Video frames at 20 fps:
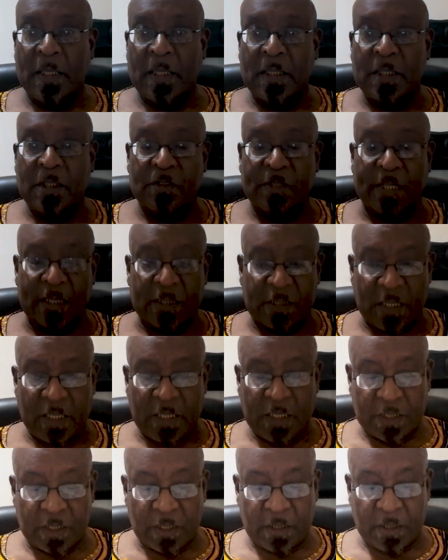In
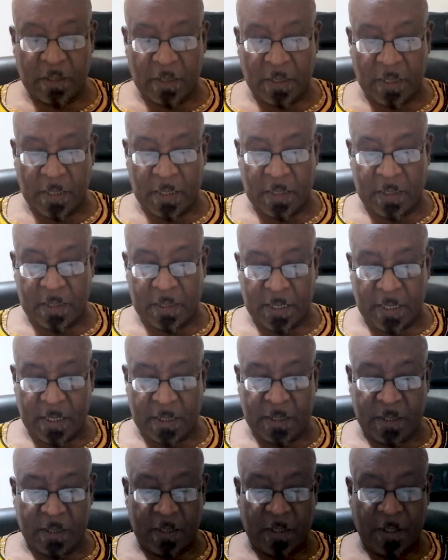translation, it
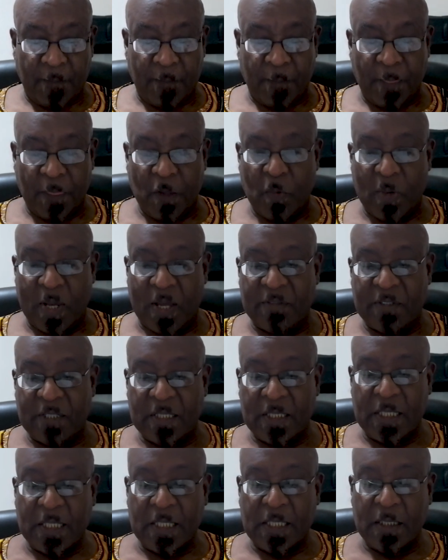says, you have
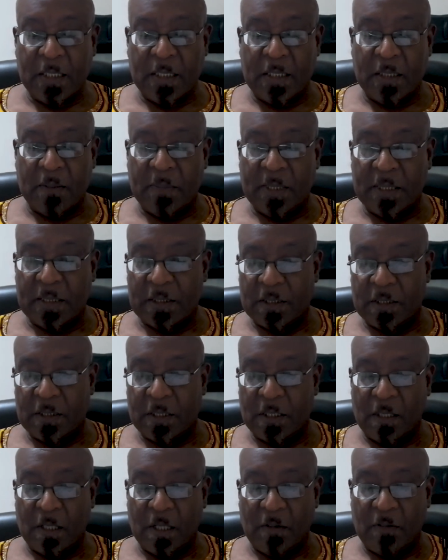indeed in the
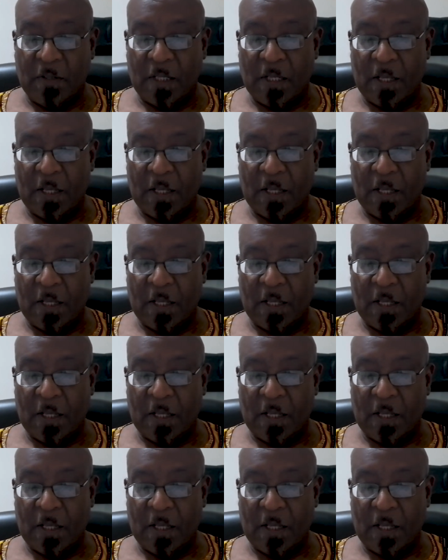messenger of